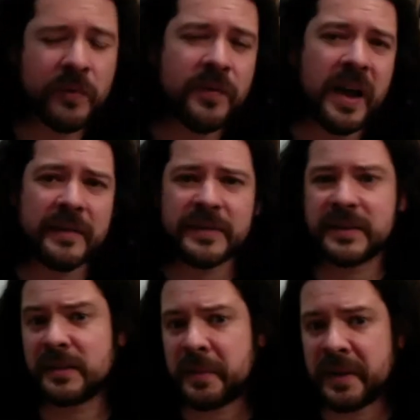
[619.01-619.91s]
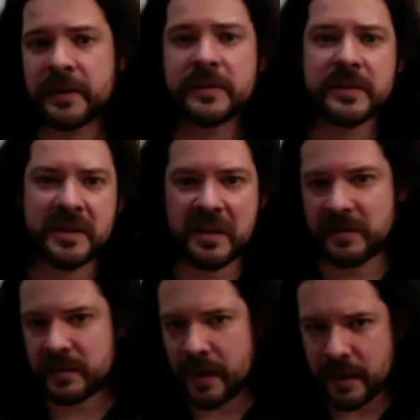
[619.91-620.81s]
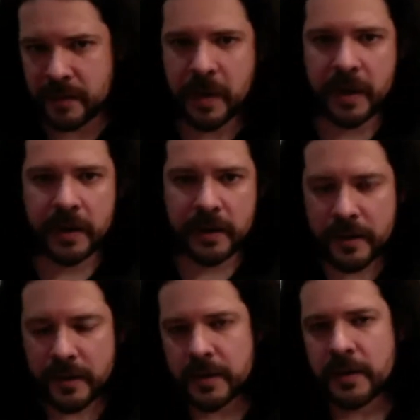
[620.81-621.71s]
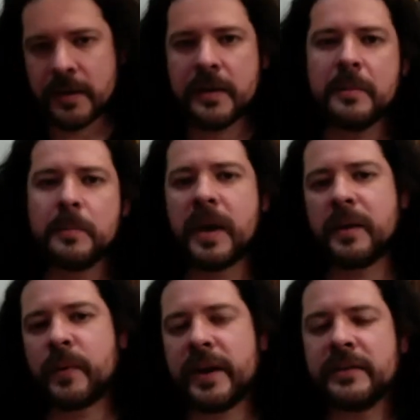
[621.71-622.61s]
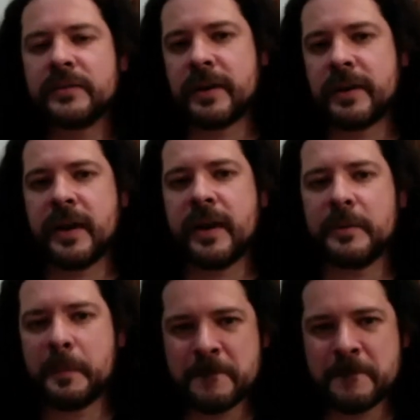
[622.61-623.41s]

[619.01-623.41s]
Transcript: five, six minutes, and that's like my, my range right now. I